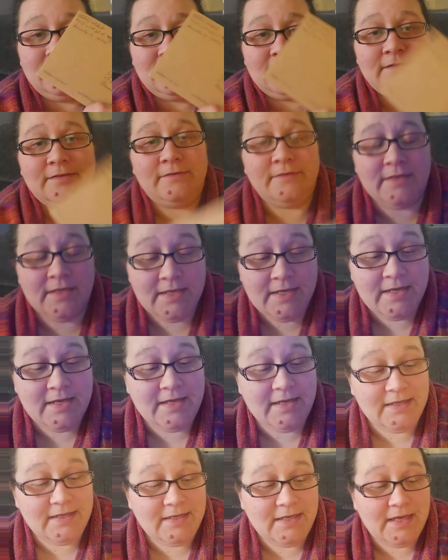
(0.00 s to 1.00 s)
So
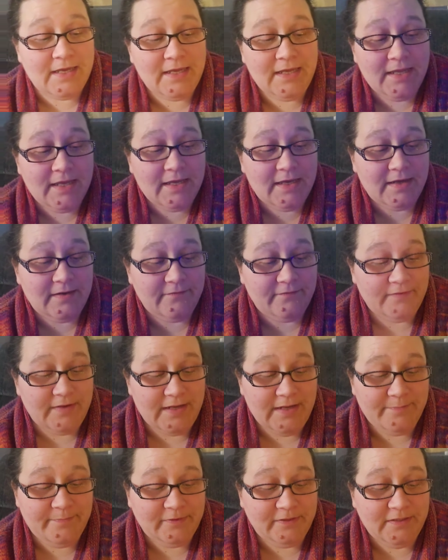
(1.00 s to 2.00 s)
yay,
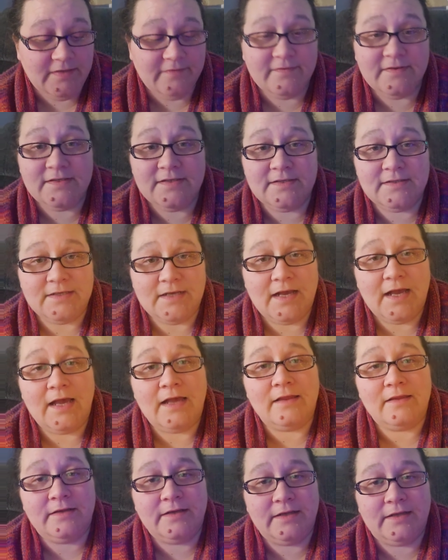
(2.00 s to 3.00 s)
I believe this is a
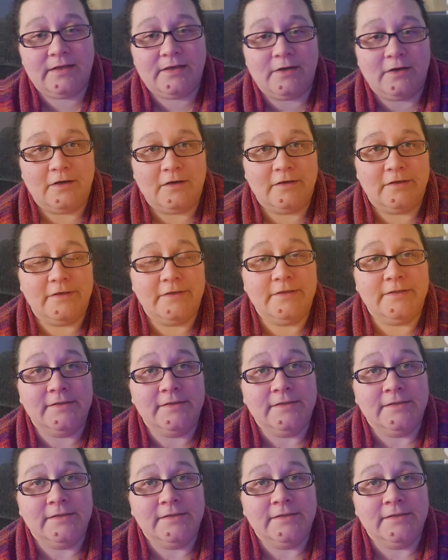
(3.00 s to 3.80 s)
holiday card